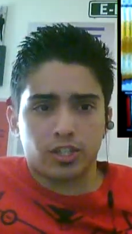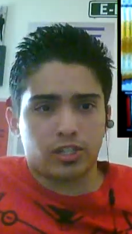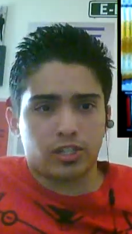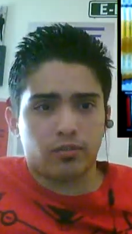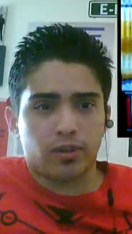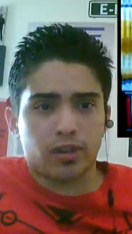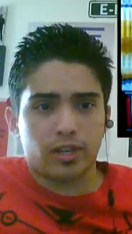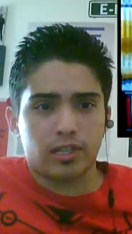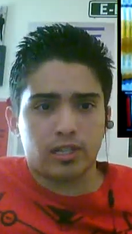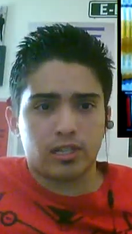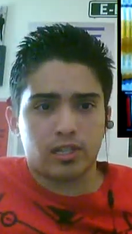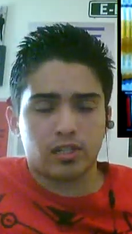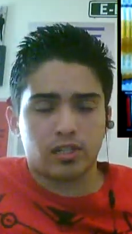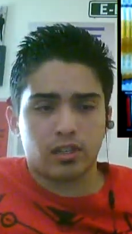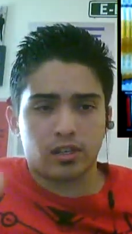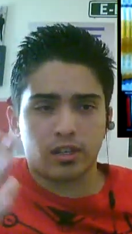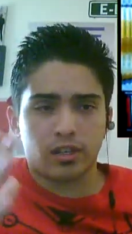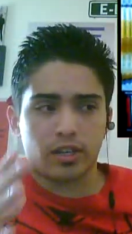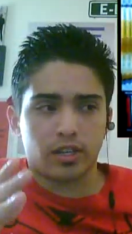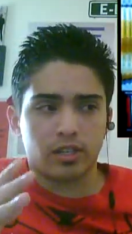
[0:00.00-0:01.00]
just so I can
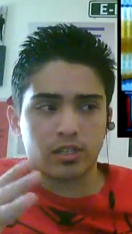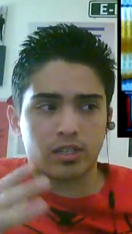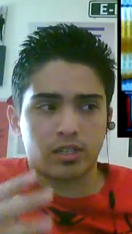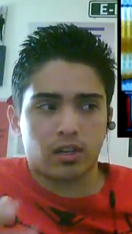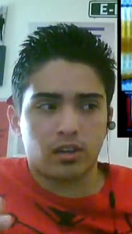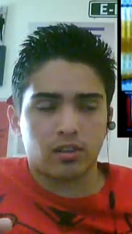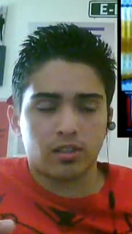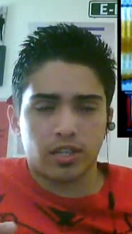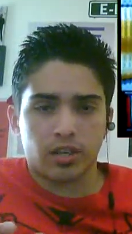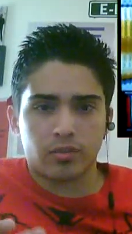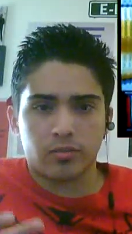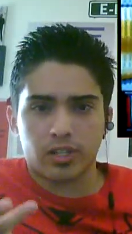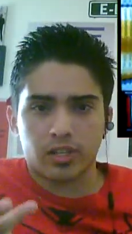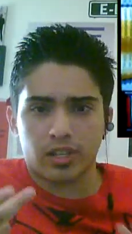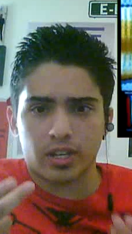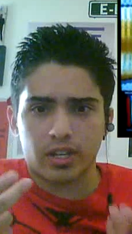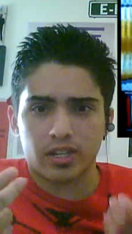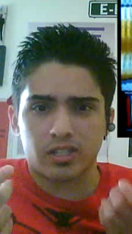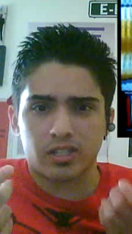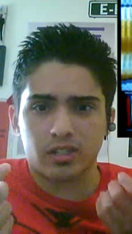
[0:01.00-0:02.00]
get solid damage
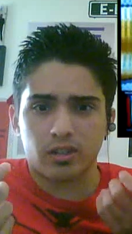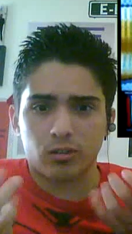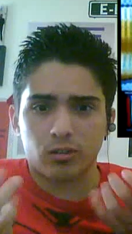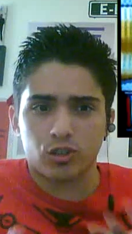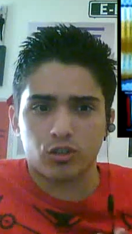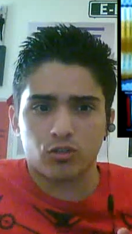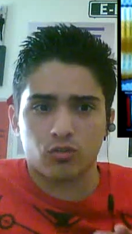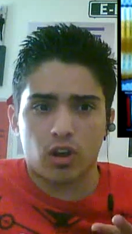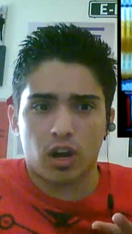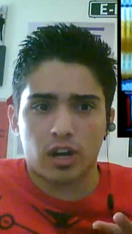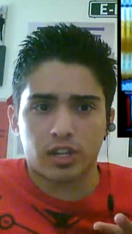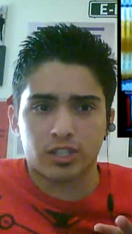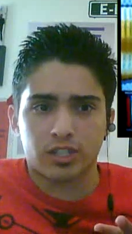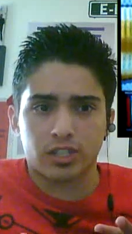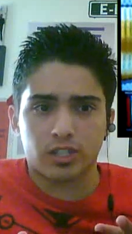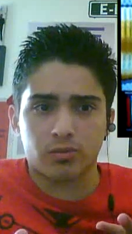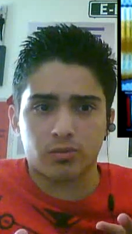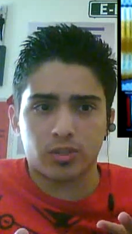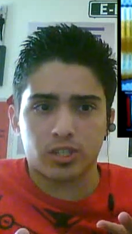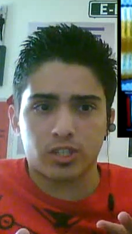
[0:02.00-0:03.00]
in case, you know,
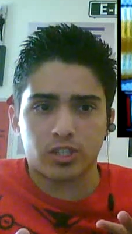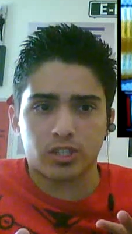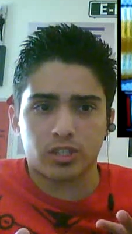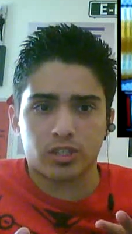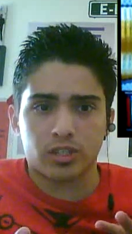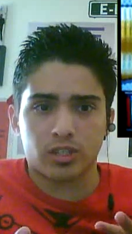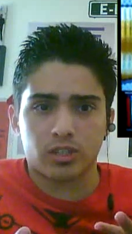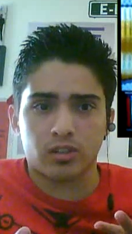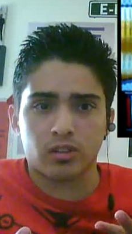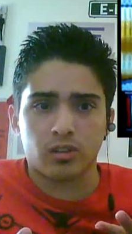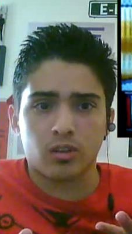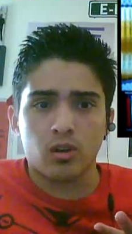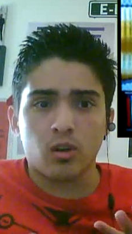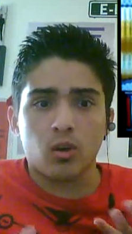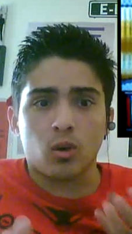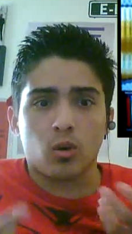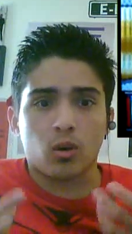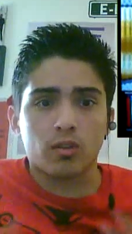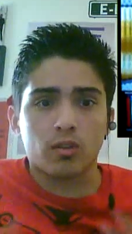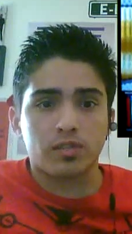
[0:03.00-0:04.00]
Jirachi switches in,
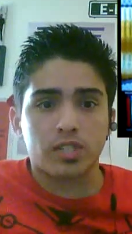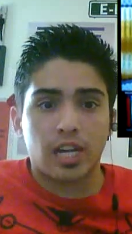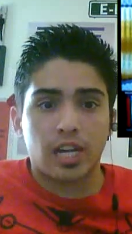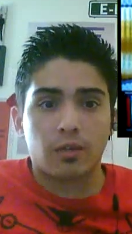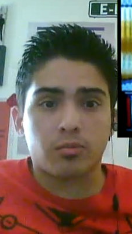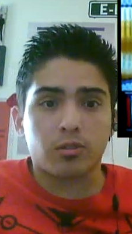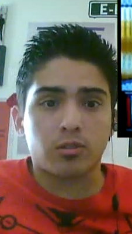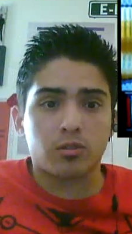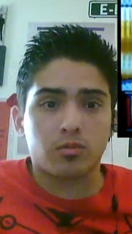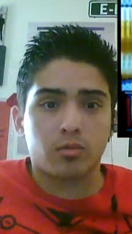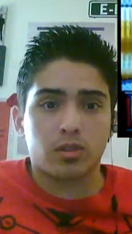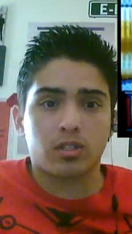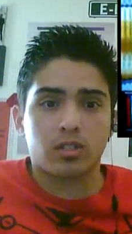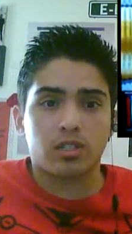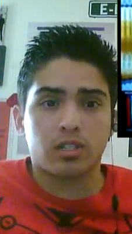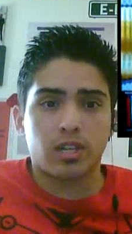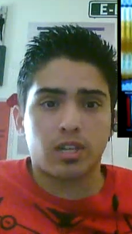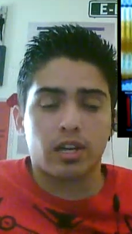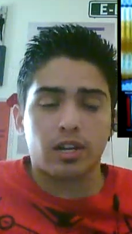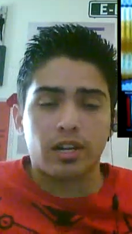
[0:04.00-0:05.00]
or if Zapdos wants
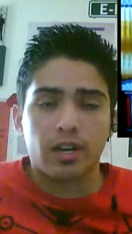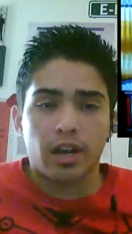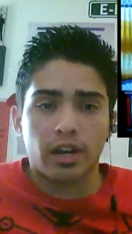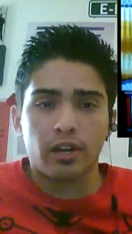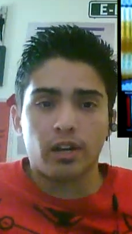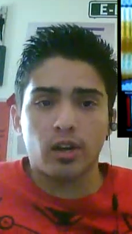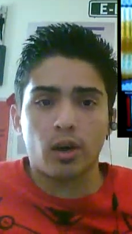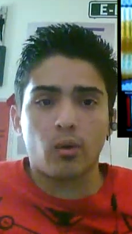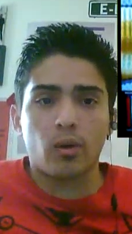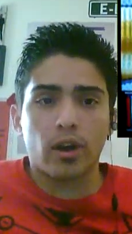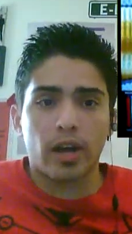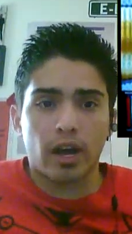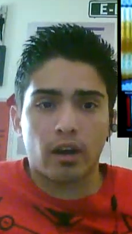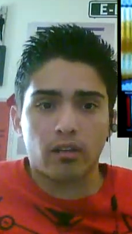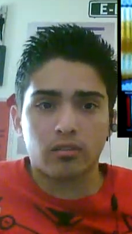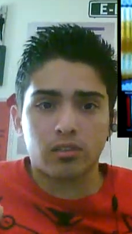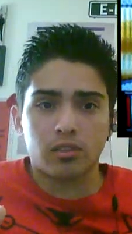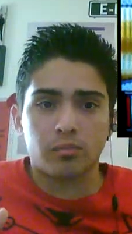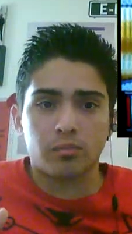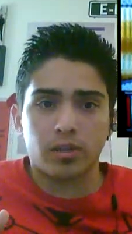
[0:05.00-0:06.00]
to stay in, I know I
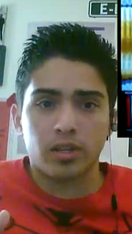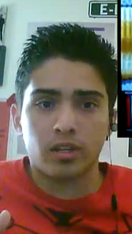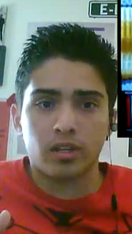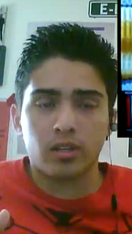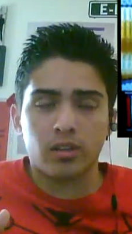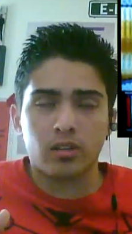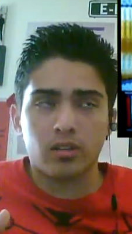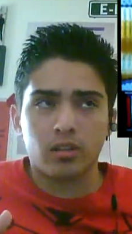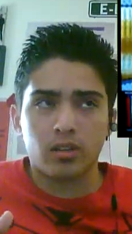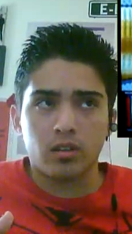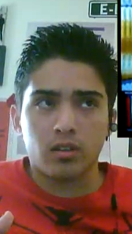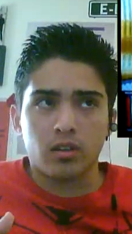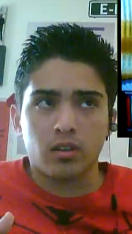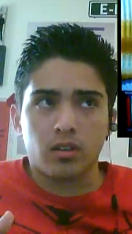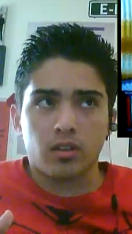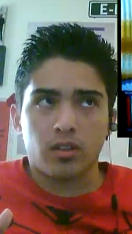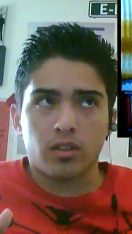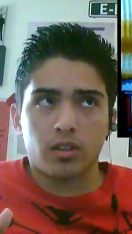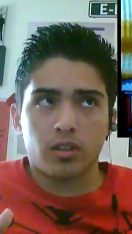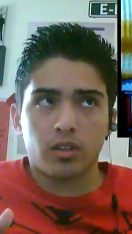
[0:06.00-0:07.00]
outspeed
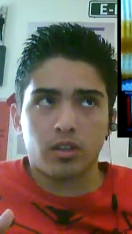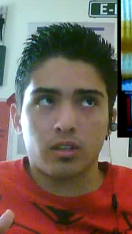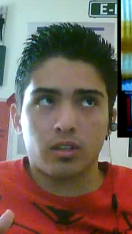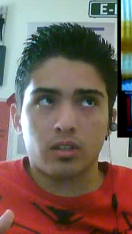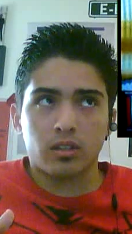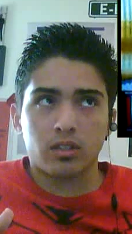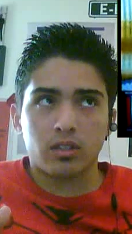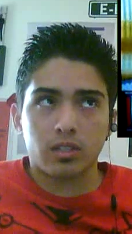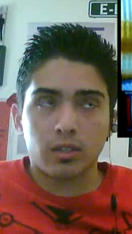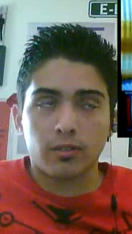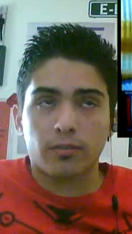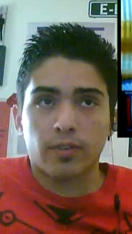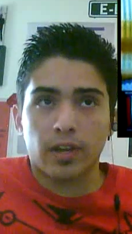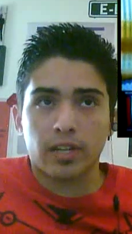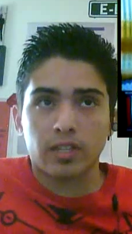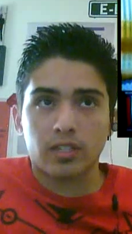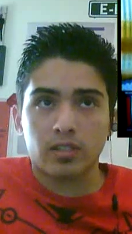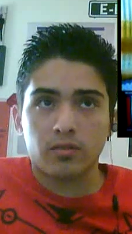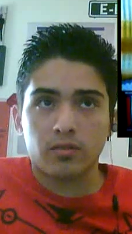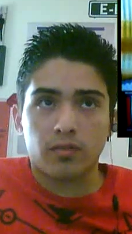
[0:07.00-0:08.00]
the
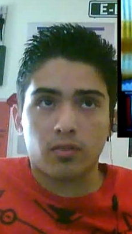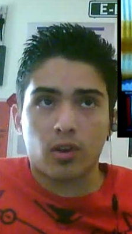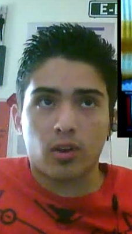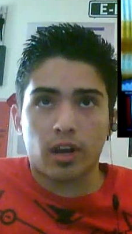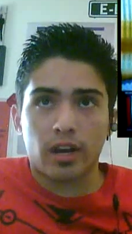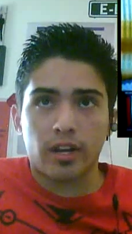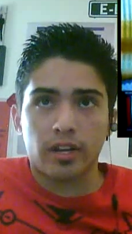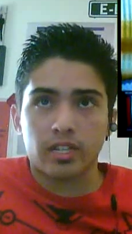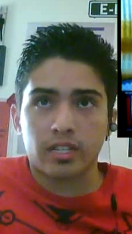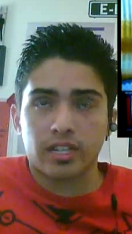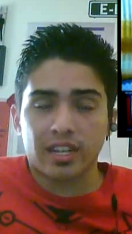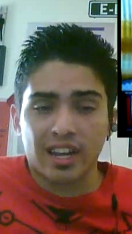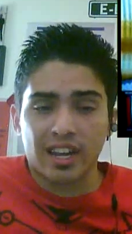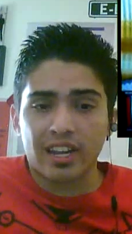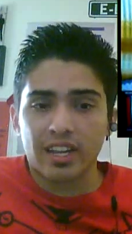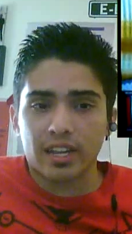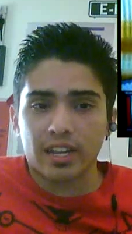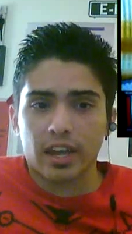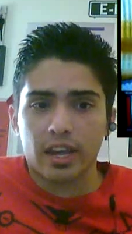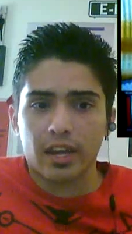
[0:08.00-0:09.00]
defensive varieties and I
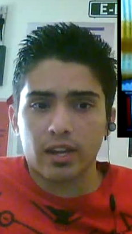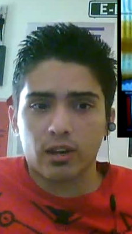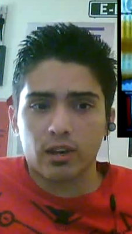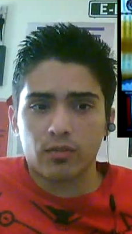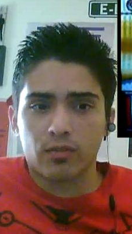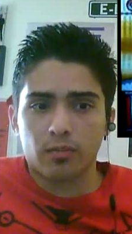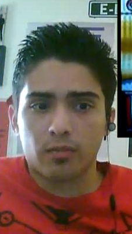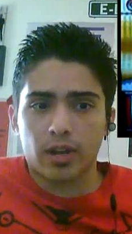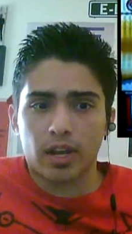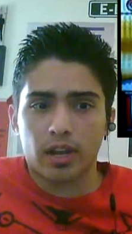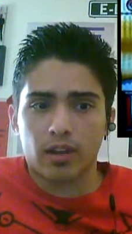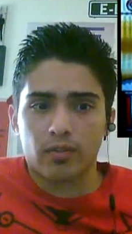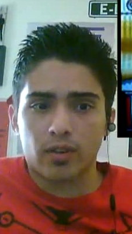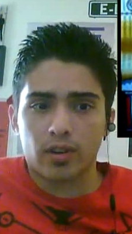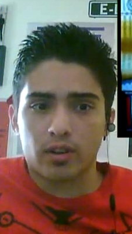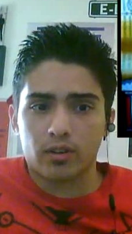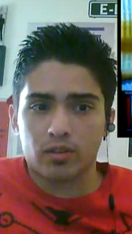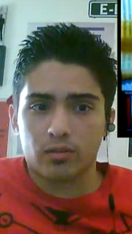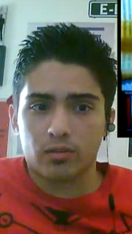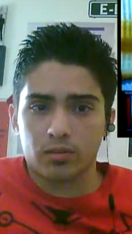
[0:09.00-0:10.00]
can KO from half
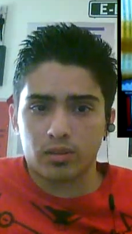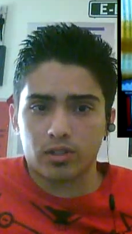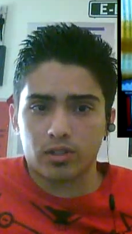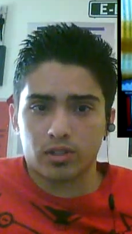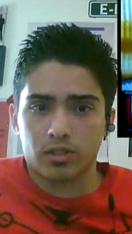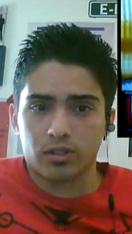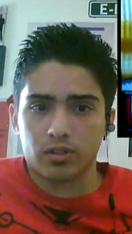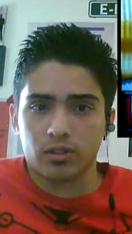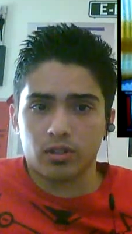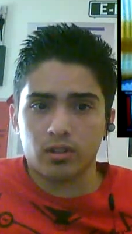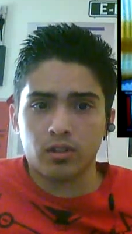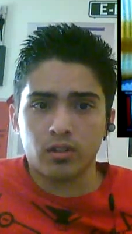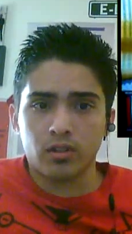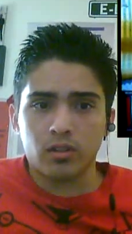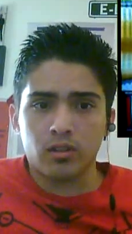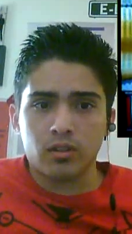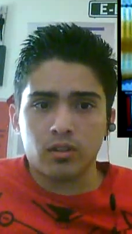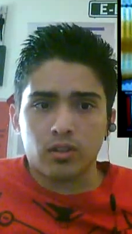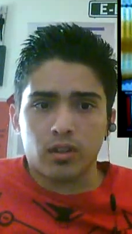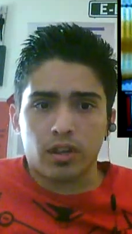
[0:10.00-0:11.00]
health, which is good.
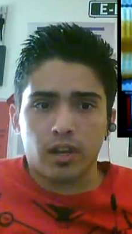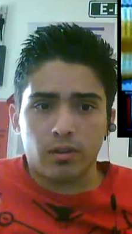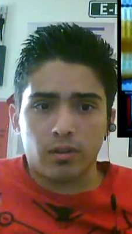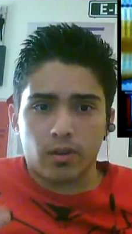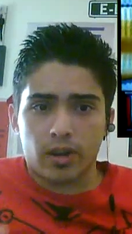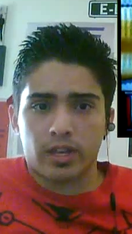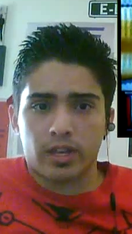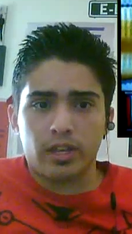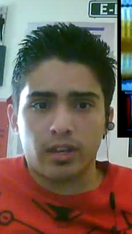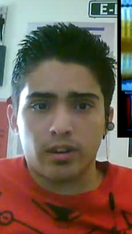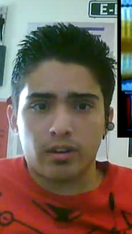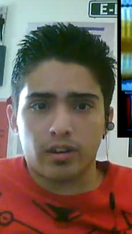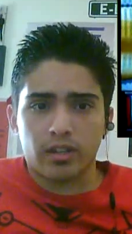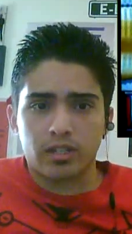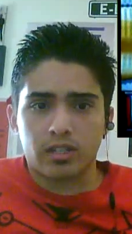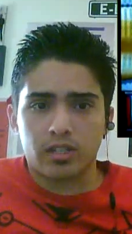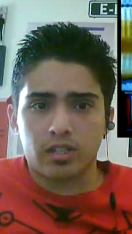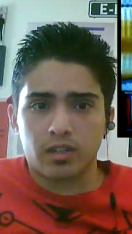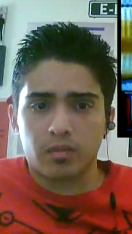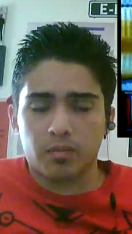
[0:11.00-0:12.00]
And right here
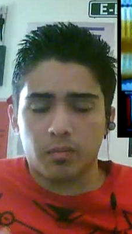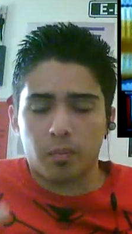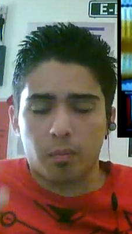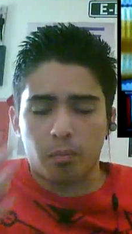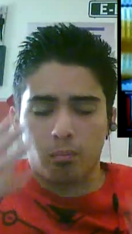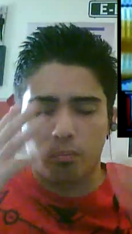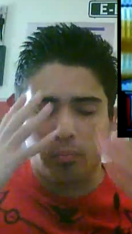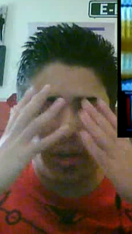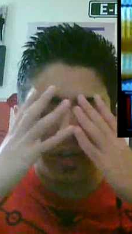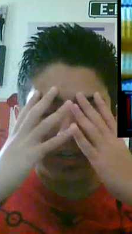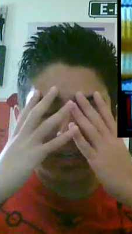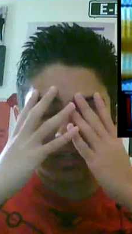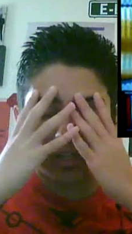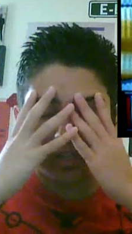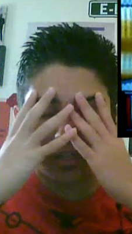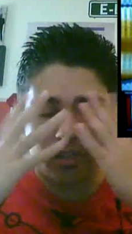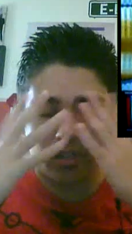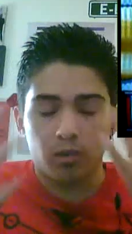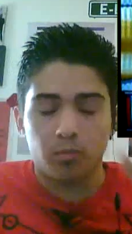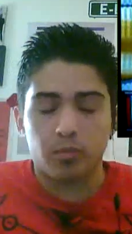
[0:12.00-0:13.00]
is the
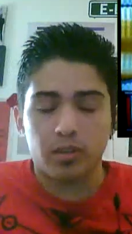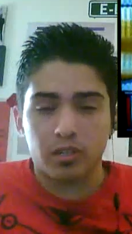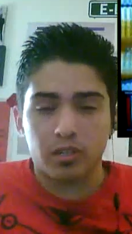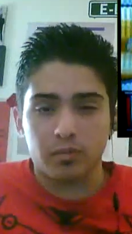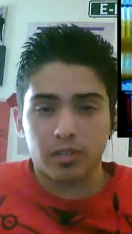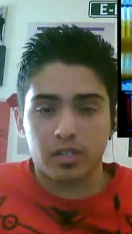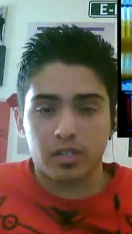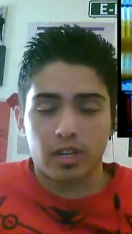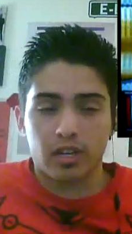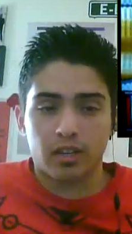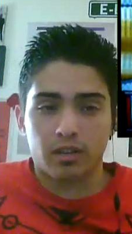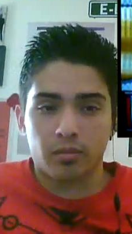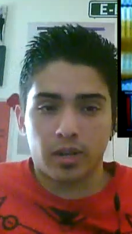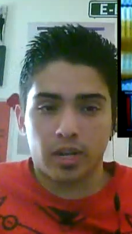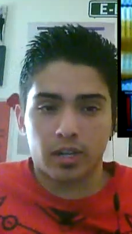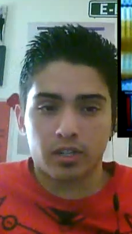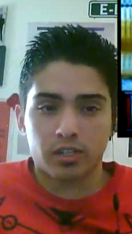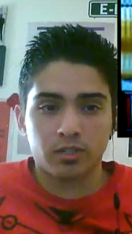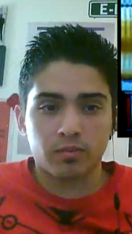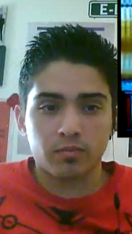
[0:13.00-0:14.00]
biggest, stupidest mistake of the
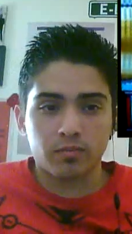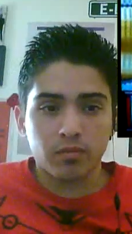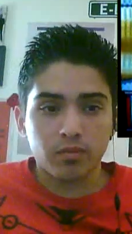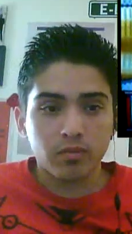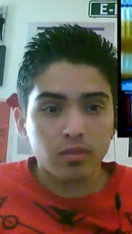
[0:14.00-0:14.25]
match.